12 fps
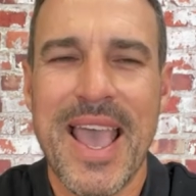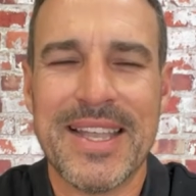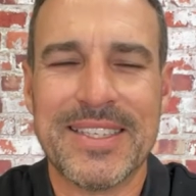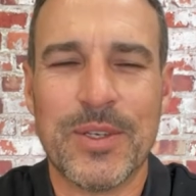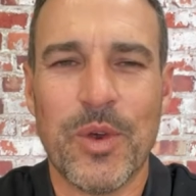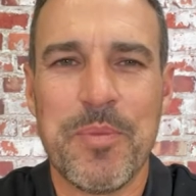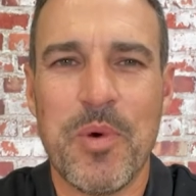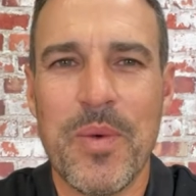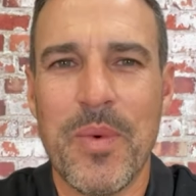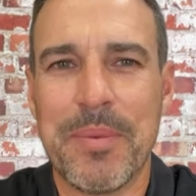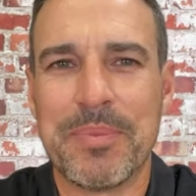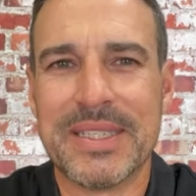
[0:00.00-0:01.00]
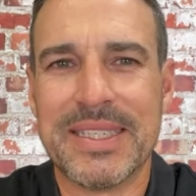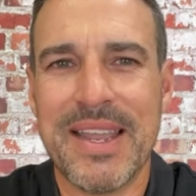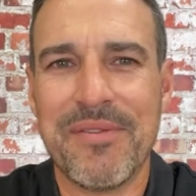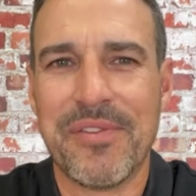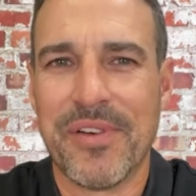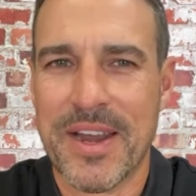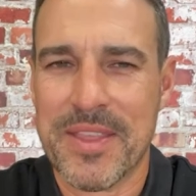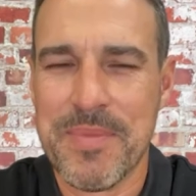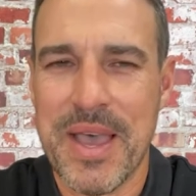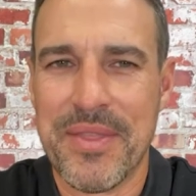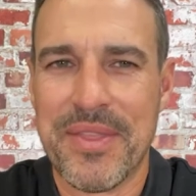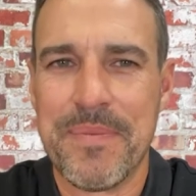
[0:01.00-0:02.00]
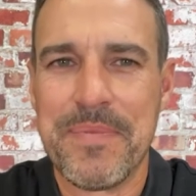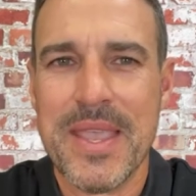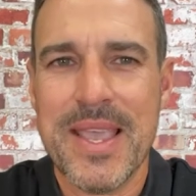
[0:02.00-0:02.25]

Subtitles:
at 0.1% for another month.